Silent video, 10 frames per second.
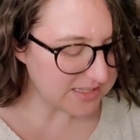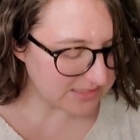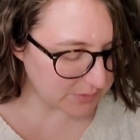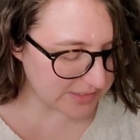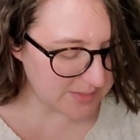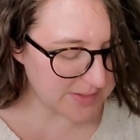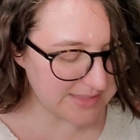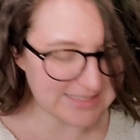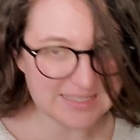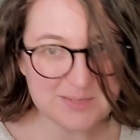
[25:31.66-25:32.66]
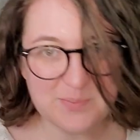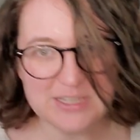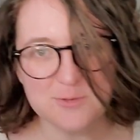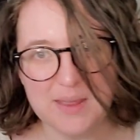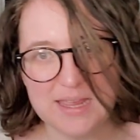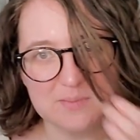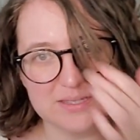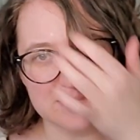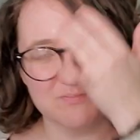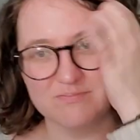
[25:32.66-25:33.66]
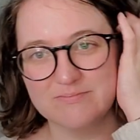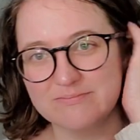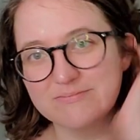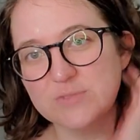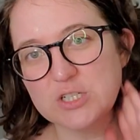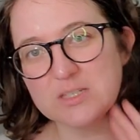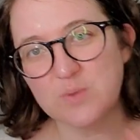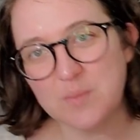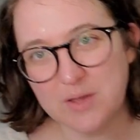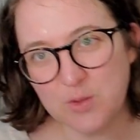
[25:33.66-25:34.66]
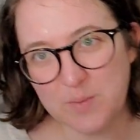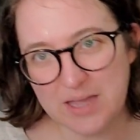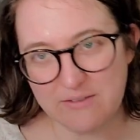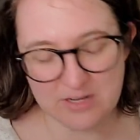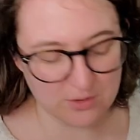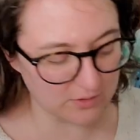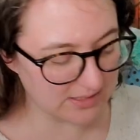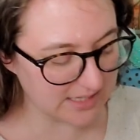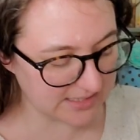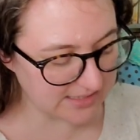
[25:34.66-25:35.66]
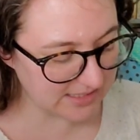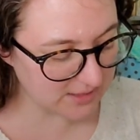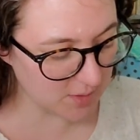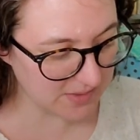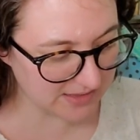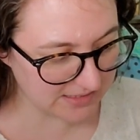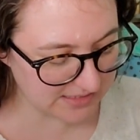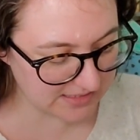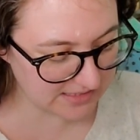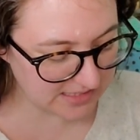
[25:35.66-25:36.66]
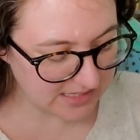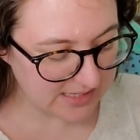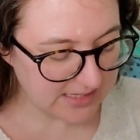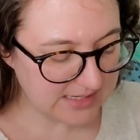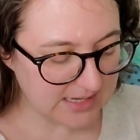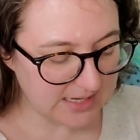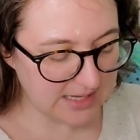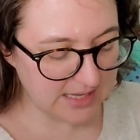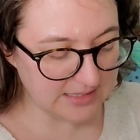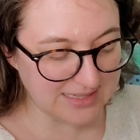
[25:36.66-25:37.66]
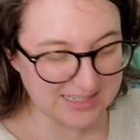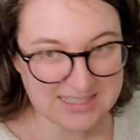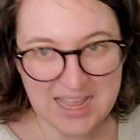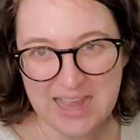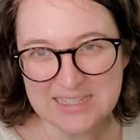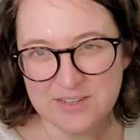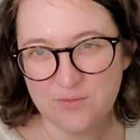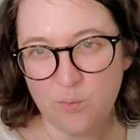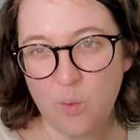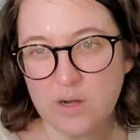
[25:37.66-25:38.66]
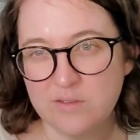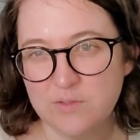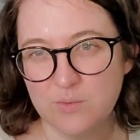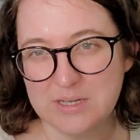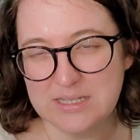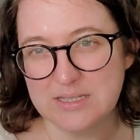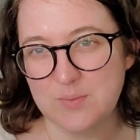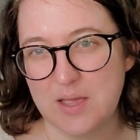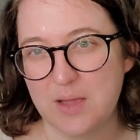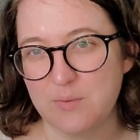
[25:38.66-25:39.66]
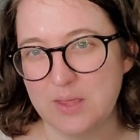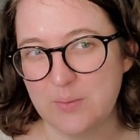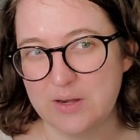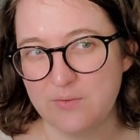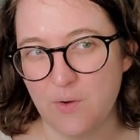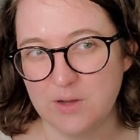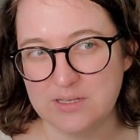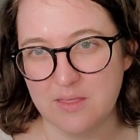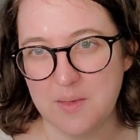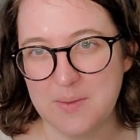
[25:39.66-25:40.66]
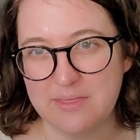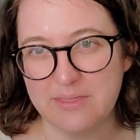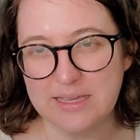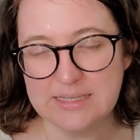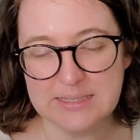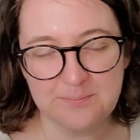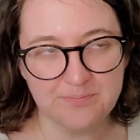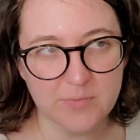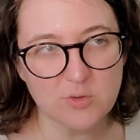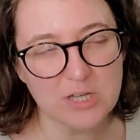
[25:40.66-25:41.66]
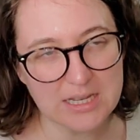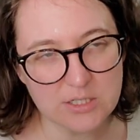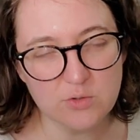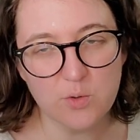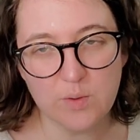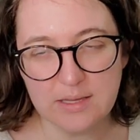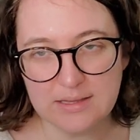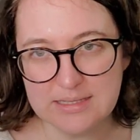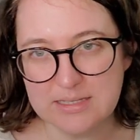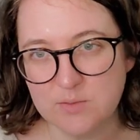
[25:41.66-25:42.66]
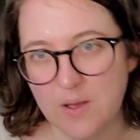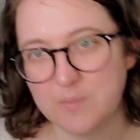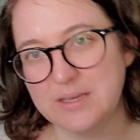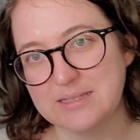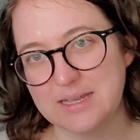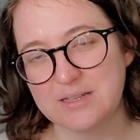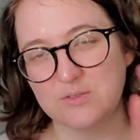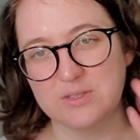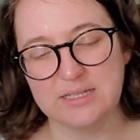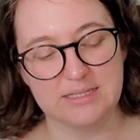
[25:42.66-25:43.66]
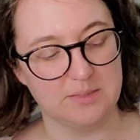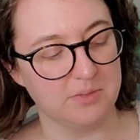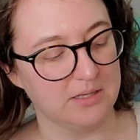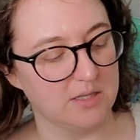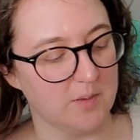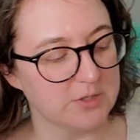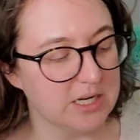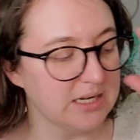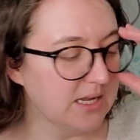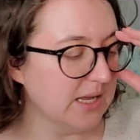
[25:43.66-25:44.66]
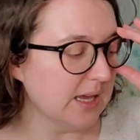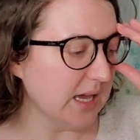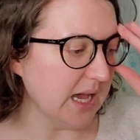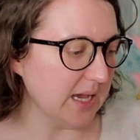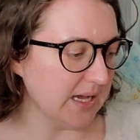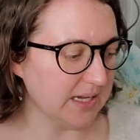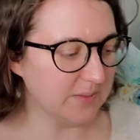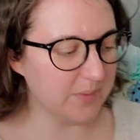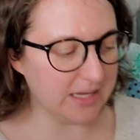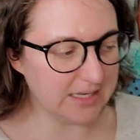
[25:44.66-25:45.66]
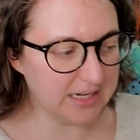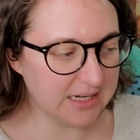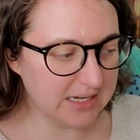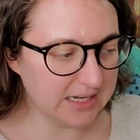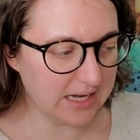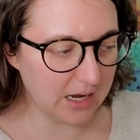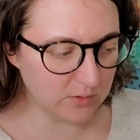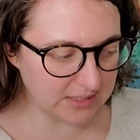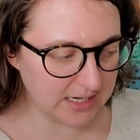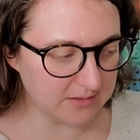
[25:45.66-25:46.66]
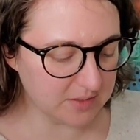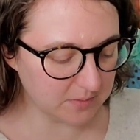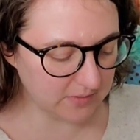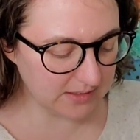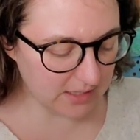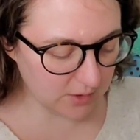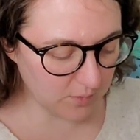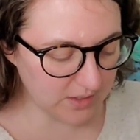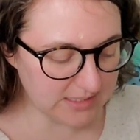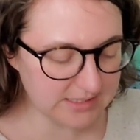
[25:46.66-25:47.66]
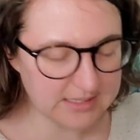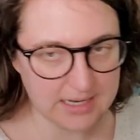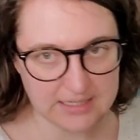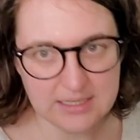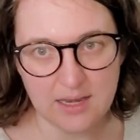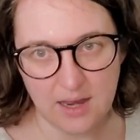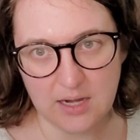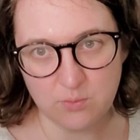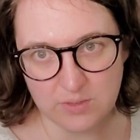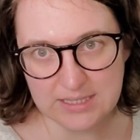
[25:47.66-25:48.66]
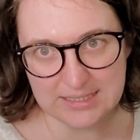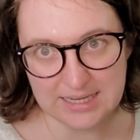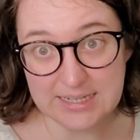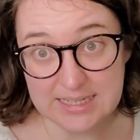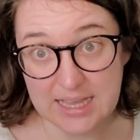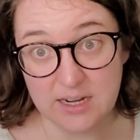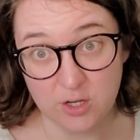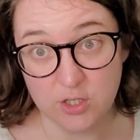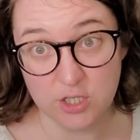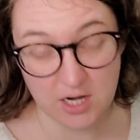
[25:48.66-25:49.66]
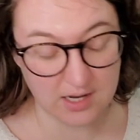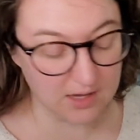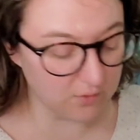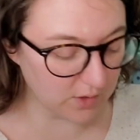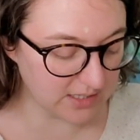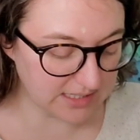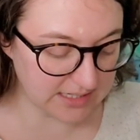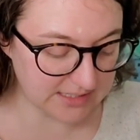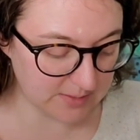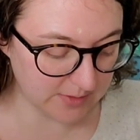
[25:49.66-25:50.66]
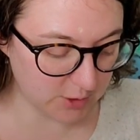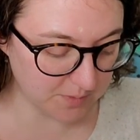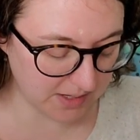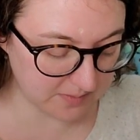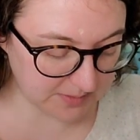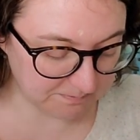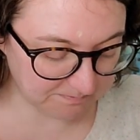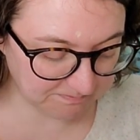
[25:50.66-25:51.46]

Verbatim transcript: So he's on my list. Beach Babes, which is one of my other big heaven and earth designs. That's on my list. And that's kind of one of the reasons why I really want to focus on the monthlies, which I could do the weeklies as well because I can do the Disney Plus option. Uh, but outside of some of these other ones, I I'd really like to get a good chunk of work done into Beach Babes.